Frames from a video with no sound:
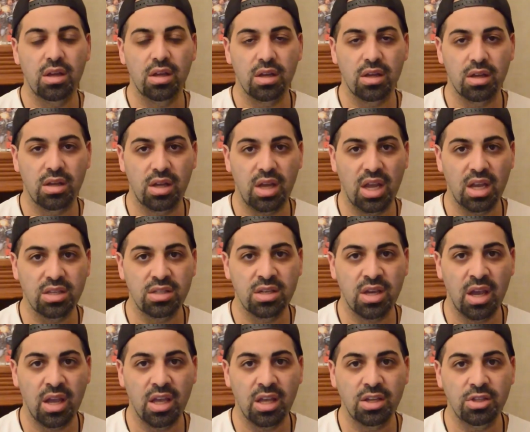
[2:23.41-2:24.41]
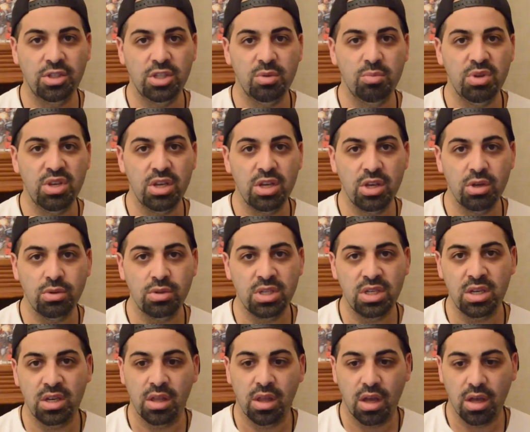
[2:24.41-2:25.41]

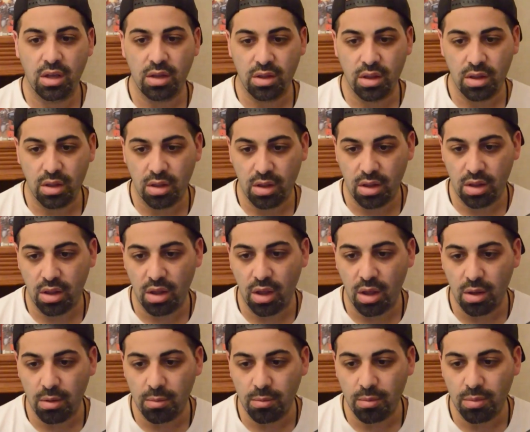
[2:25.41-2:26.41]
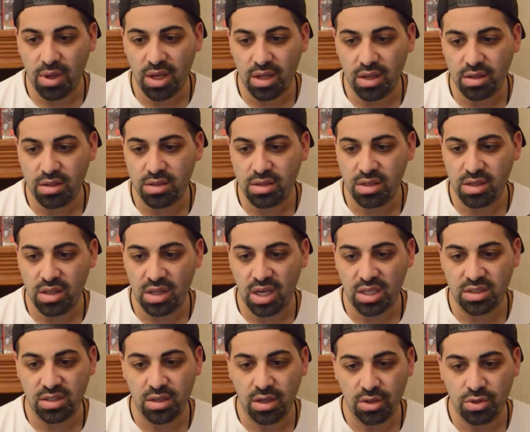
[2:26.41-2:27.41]
anti-LGBTQT like the, but
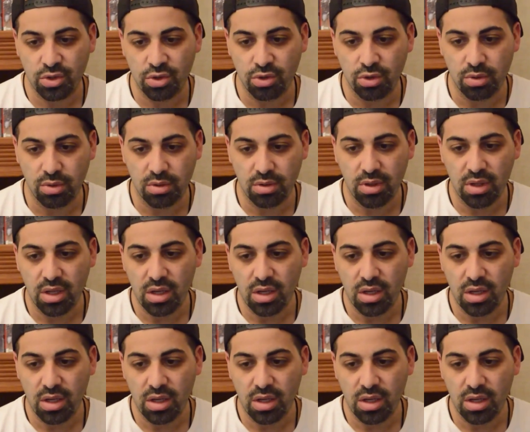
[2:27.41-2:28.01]
that's not true."